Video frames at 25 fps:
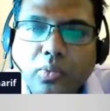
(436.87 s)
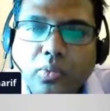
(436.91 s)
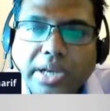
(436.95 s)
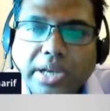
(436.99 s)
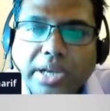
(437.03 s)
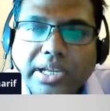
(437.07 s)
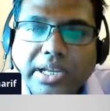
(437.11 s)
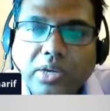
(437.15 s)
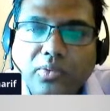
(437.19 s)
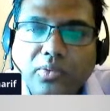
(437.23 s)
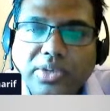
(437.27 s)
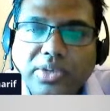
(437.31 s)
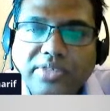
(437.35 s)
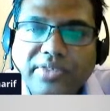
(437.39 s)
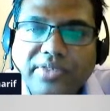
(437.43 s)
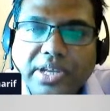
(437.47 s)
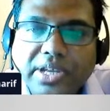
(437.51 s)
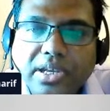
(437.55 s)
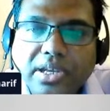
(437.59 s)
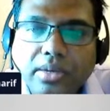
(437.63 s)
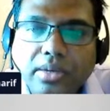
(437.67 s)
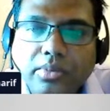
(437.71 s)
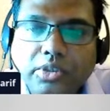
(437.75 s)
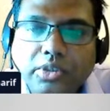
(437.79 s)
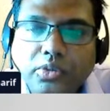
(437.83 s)
Working with
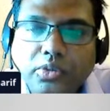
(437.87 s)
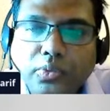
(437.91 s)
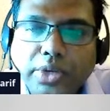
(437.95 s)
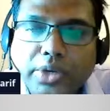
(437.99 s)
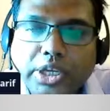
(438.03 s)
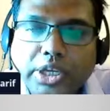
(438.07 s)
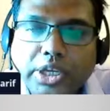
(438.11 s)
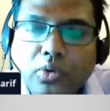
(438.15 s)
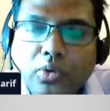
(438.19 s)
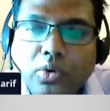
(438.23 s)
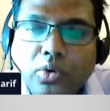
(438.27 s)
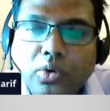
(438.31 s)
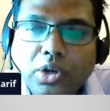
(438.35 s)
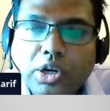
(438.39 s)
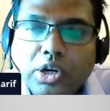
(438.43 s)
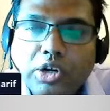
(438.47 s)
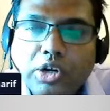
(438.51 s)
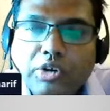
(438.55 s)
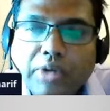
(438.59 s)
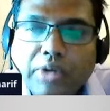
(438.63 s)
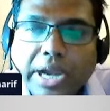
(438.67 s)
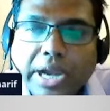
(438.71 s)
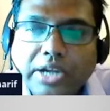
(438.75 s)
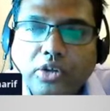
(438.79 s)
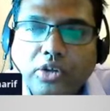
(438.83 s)
variables, when you
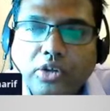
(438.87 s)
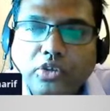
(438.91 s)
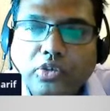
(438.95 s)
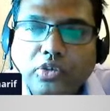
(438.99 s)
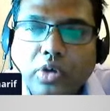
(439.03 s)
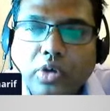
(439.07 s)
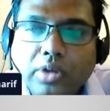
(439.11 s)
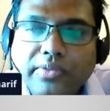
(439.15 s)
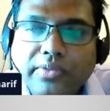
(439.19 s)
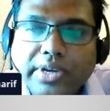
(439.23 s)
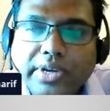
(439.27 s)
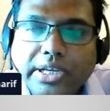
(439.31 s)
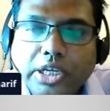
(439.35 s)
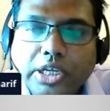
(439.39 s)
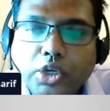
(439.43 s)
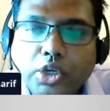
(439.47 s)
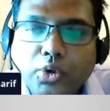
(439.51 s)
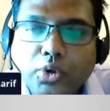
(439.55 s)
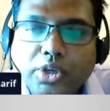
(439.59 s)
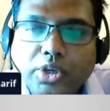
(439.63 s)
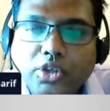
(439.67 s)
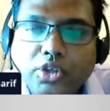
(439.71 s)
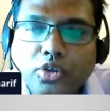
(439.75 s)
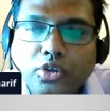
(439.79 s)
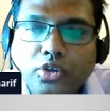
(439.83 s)
trying to solve an
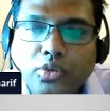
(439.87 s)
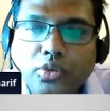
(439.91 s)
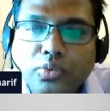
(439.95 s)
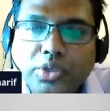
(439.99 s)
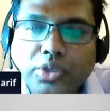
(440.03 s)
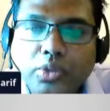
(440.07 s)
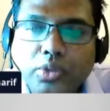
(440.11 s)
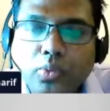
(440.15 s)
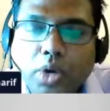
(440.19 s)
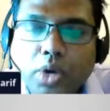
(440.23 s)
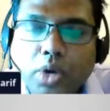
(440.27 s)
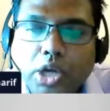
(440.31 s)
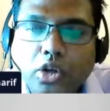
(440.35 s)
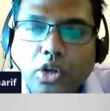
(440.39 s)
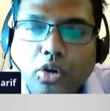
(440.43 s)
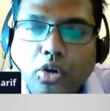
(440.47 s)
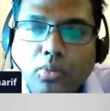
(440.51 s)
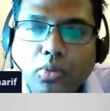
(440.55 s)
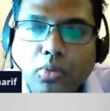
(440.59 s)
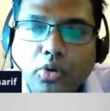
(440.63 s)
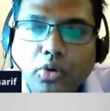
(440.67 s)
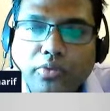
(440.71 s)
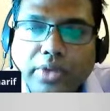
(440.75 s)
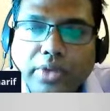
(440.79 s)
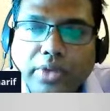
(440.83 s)
equations with one or
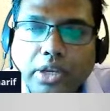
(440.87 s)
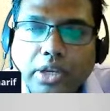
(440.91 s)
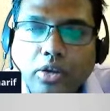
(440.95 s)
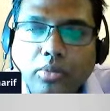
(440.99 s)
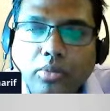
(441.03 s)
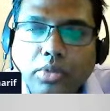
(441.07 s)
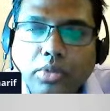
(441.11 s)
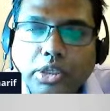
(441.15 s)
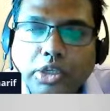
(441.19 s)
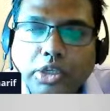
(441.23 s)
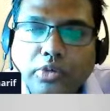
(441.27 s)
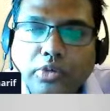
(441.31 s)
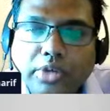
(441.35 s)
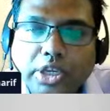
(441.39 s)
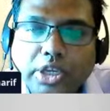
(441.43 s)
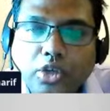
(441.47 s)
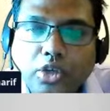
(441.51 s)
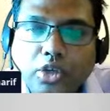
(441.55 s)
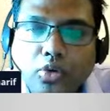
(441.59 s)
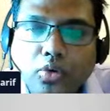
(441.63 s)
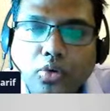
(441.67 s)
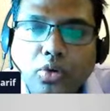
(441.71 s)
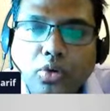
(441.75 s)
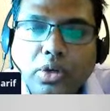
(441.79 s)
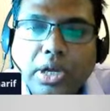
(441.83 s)
more variable, you
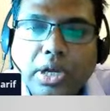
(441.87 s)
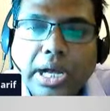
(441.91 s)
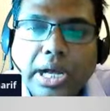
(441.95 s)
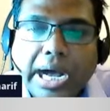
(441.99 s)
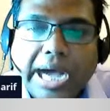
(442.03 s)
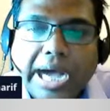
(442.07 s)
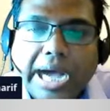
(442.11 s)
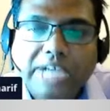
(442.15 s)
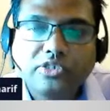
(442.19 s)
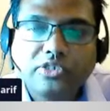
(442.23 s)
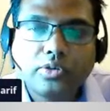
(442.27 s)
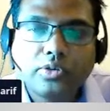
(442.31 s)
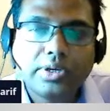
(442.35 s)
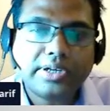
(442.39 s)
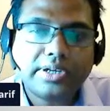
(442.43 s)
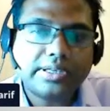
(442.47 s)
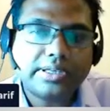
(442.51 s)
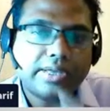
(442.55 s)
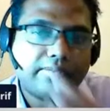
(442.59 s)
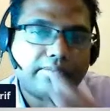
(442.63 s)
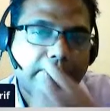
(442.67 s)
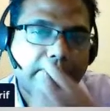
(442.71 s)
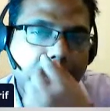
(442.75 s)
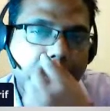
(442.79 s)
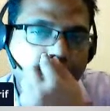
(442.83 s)
need to isolate
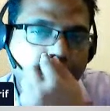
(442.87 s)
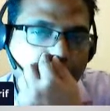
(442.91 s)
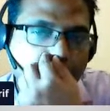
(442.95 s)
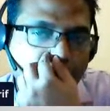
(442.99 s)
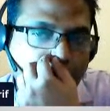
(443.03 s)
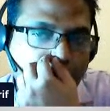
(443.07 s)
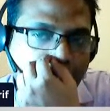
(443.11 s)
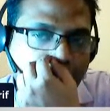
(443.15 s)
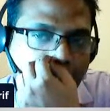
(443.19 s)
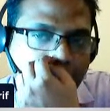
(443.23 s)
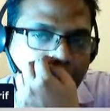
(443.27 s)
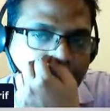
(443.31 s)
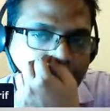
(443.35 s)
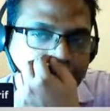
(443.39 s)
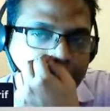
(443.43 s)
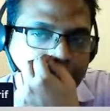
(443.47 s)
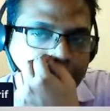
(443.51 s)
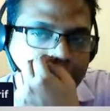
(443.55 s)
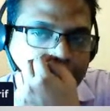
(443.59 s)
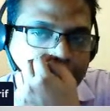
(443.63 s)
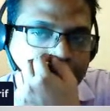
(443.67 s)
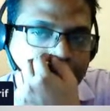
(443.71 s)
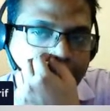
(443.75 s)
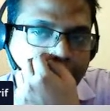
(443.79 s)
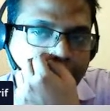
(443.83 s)
the value. What does
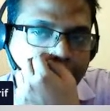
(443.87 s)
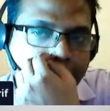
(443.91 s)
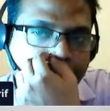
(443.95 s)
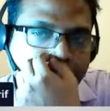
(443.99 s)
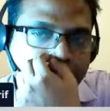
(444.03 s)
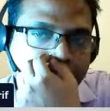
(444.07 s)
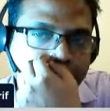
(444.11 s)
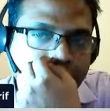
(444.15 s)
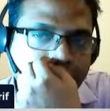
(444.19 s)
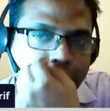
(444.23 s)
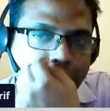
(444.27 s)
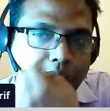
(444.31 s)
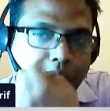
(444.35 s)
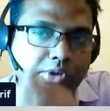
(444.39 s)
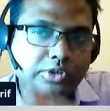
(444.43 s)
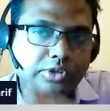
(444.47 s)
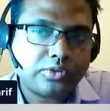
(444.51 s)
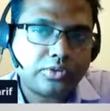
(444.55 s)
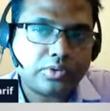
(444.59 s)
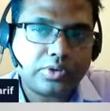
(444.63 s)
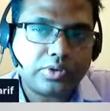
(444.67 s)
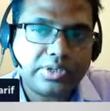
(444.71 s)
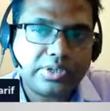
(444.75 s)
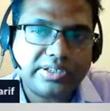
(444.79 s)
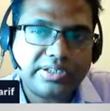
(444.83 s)
the x
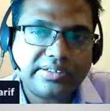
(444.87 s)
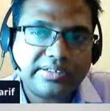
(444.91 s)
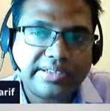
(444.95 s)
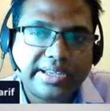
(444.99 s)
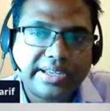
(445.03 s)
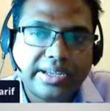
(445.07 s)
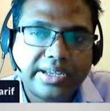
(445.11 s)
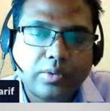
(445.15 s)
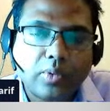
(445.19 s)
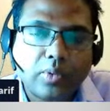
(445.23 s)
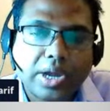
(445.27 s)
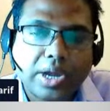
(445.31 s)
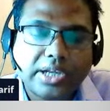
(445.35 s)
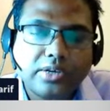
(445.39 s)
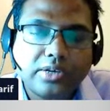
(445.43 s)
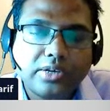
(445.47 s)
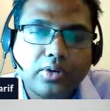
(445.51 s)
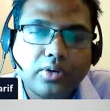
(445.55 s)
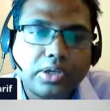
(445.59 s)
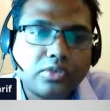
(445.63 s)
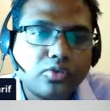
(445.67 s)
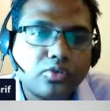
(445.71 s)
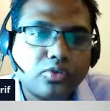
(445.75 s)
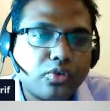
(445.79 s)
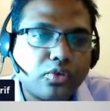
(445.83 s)
equation is y
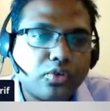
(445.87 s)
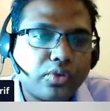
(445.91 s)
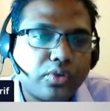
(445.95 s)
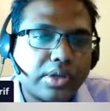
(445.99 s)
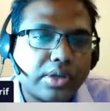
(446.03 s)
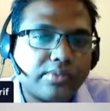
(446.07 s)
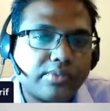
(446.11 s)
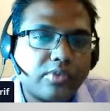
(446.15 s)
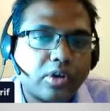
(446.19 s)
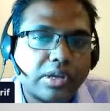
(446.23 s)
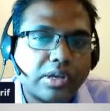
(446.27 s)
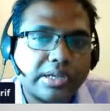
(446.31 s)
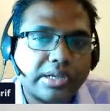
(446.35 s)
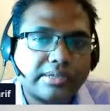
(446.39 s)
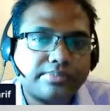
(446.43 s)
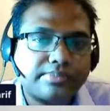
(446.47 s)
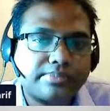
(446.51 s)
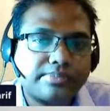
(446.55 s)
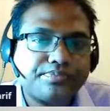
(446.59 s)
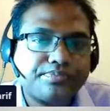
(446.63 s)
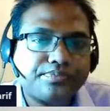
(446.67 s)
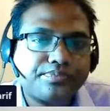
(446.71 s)
equals to $12.